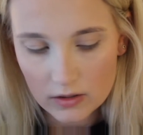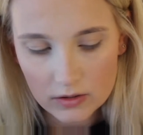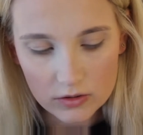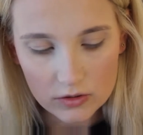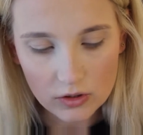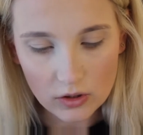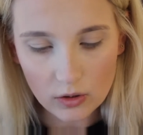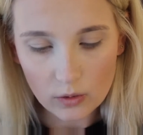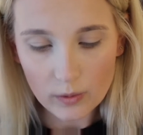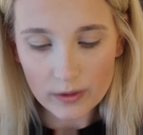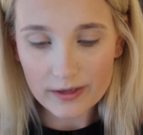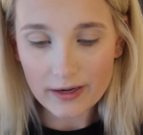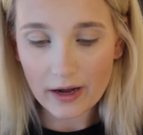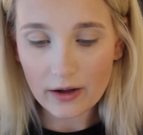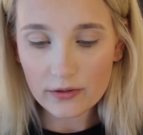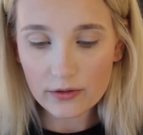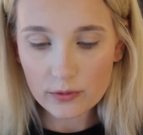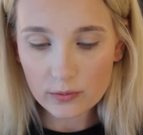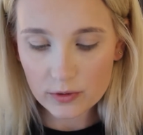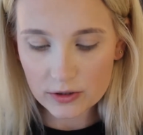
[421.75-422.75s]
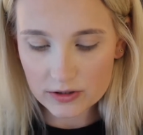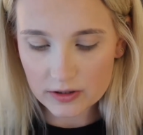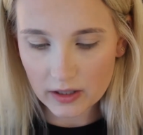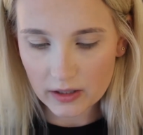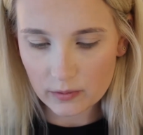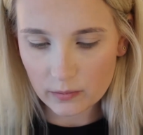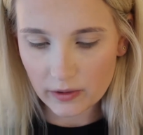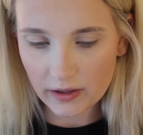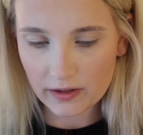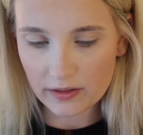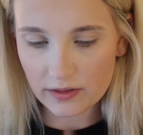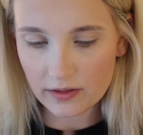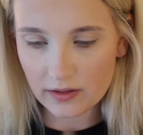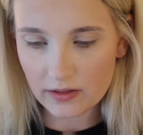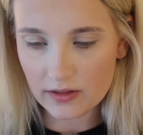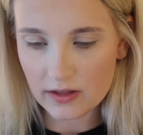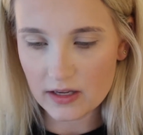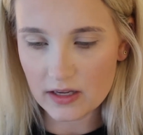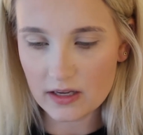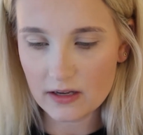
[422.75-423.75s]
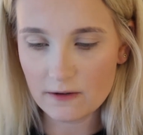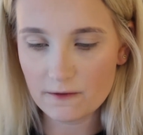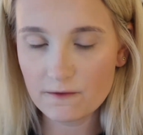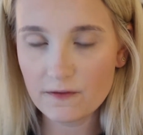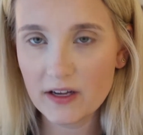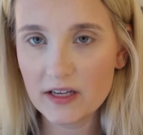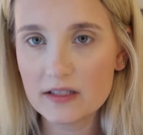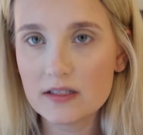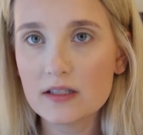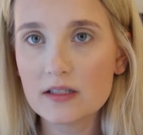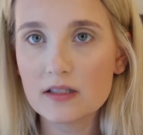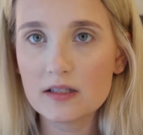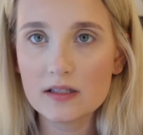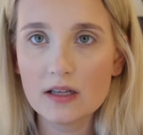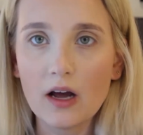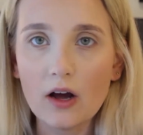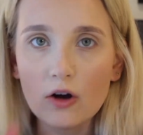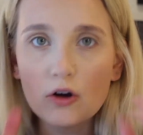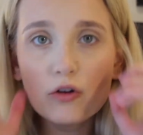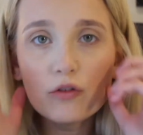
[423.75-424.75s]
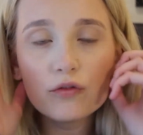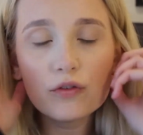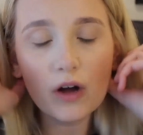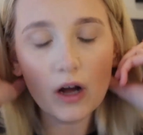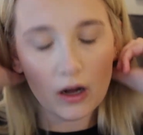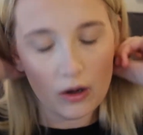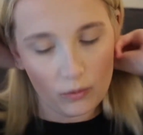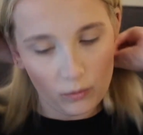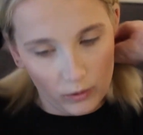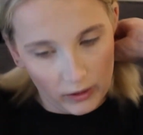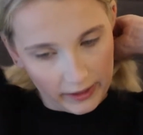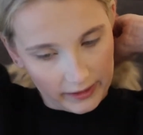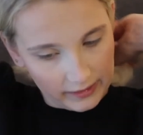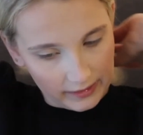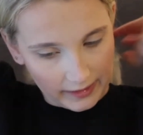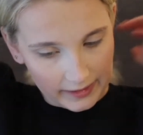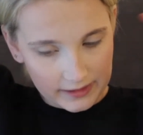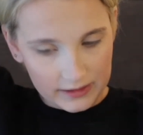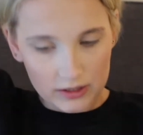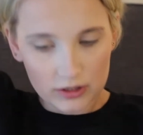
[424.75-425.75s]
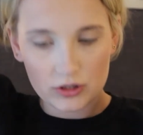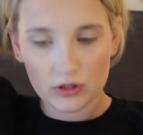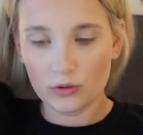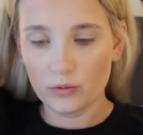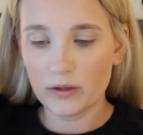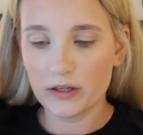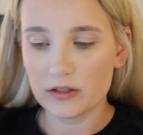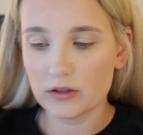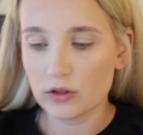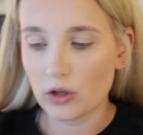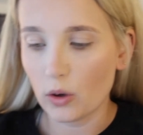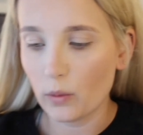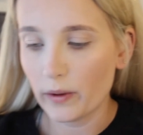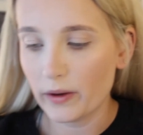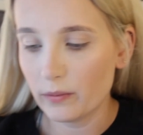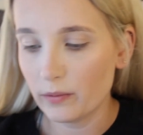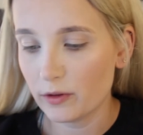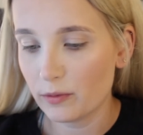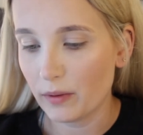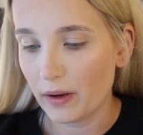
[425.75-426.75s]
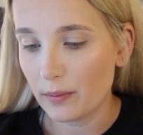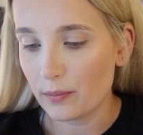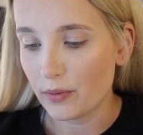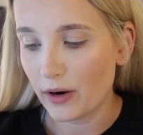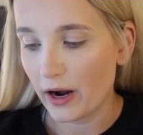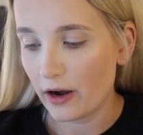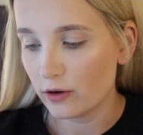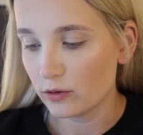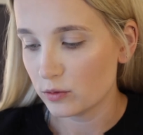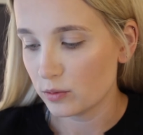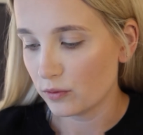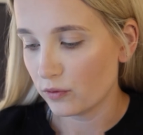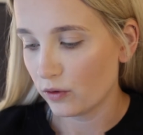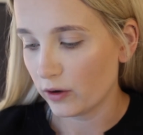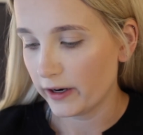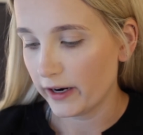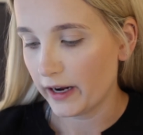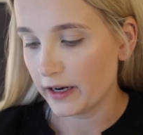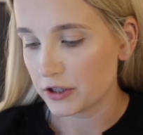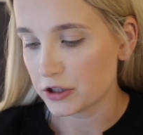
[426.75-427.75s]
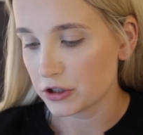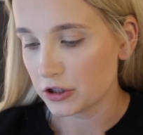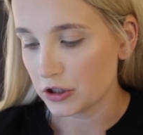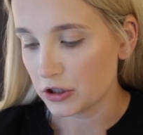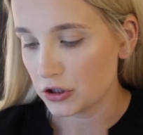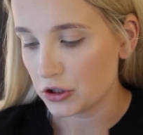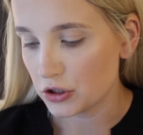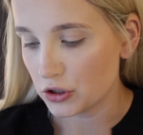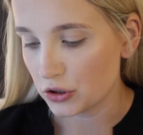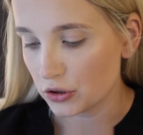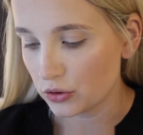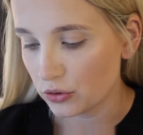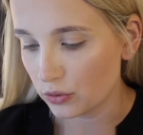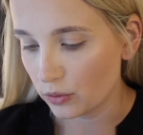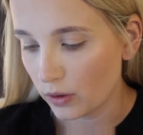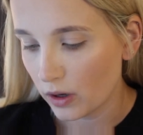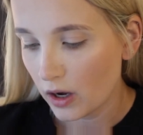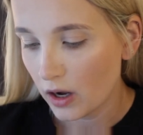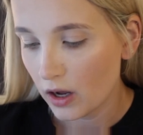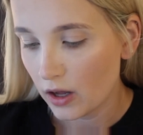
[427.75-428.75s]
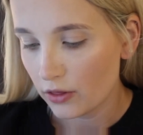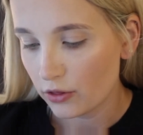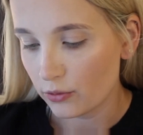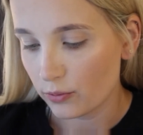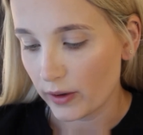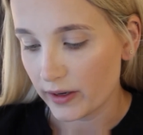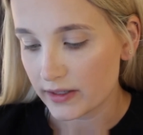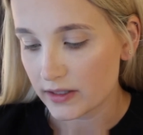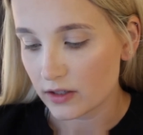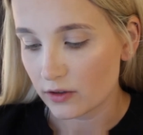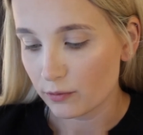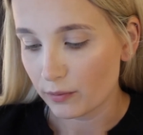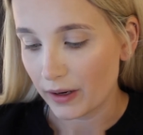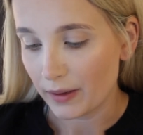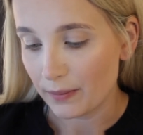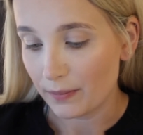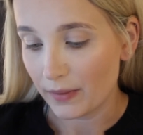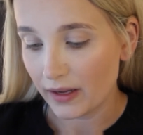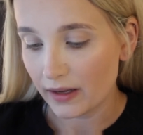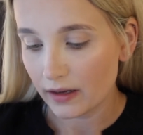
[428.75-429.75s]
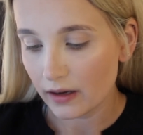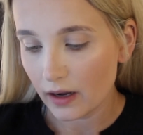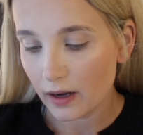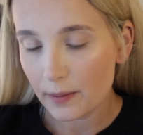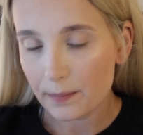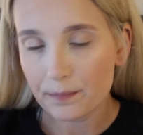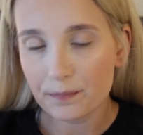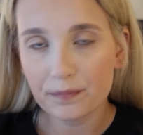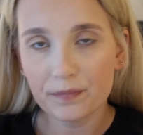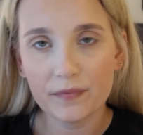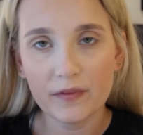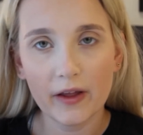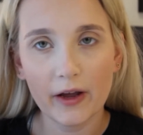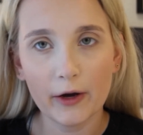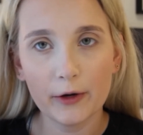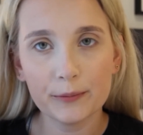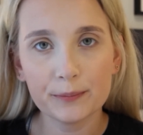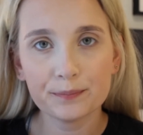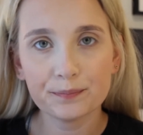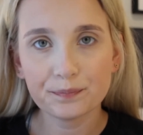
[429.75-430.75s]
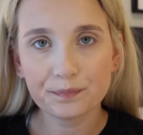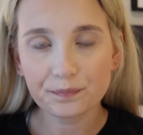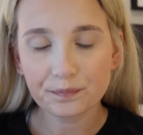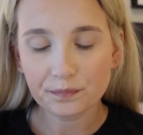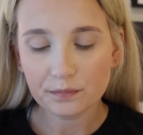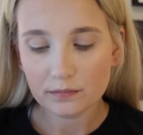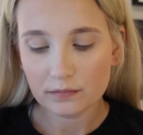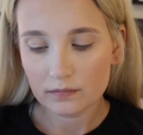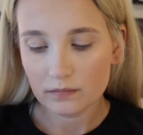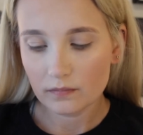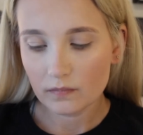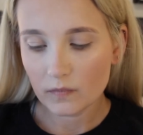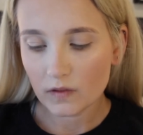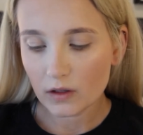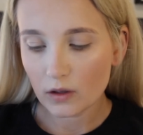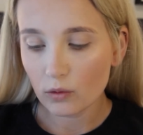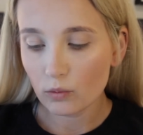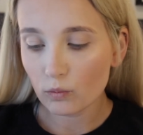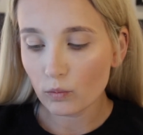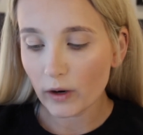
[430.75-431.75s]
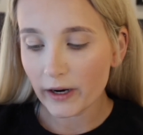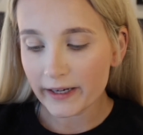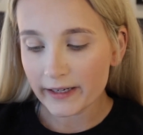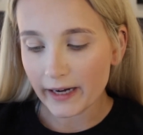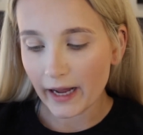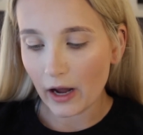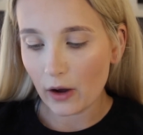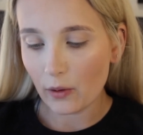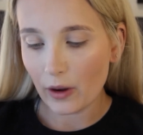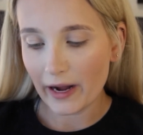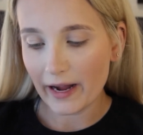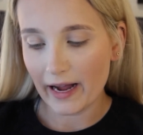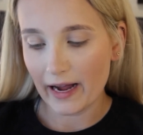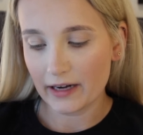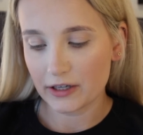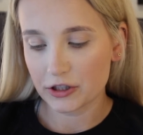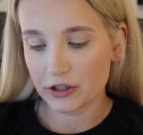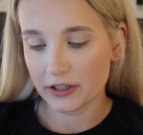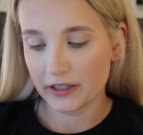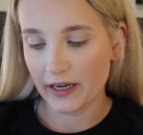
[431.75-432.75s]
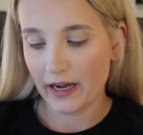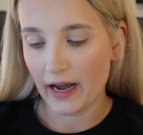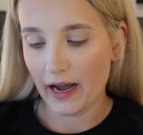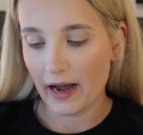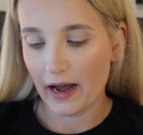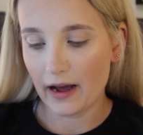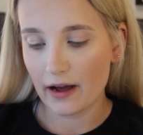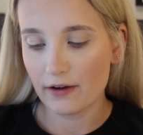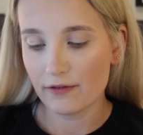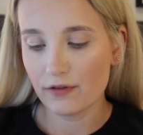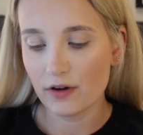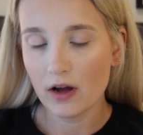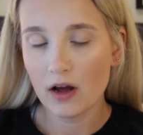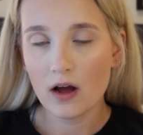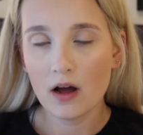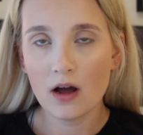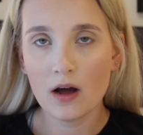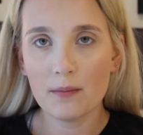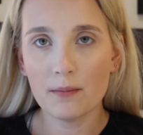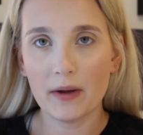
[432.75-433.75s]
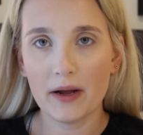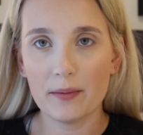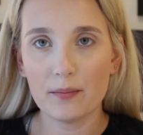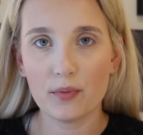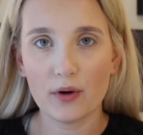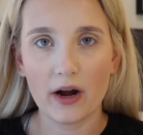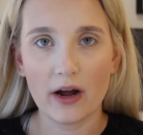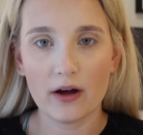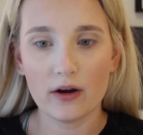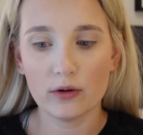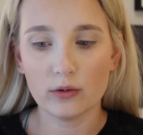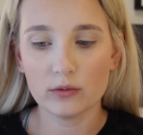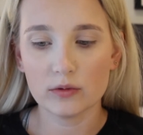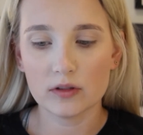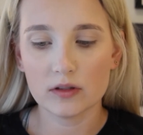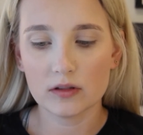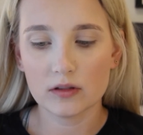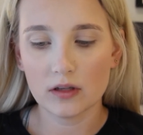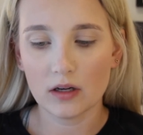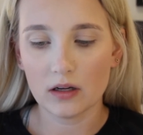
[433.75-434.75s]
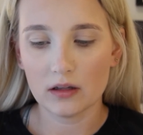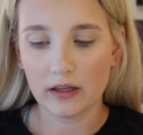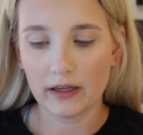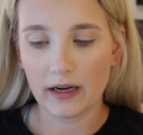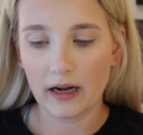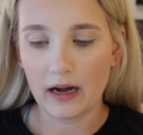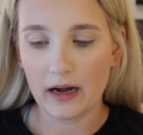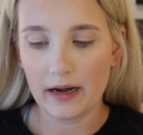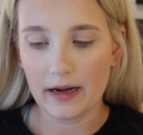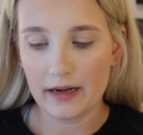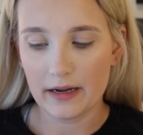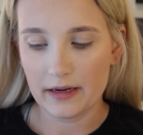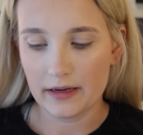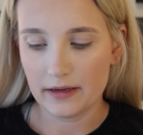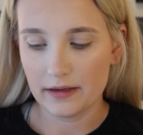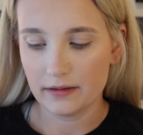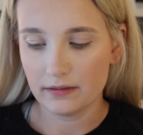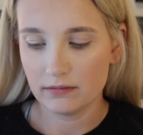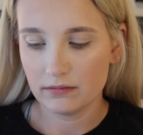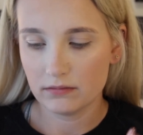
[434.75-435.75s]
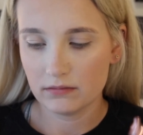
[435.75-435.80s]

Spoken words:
So now that we're done with the face itself, what I like to do is go in with my brows before I actually do the rest of my makeup. Now, right now I actually have my brows, like I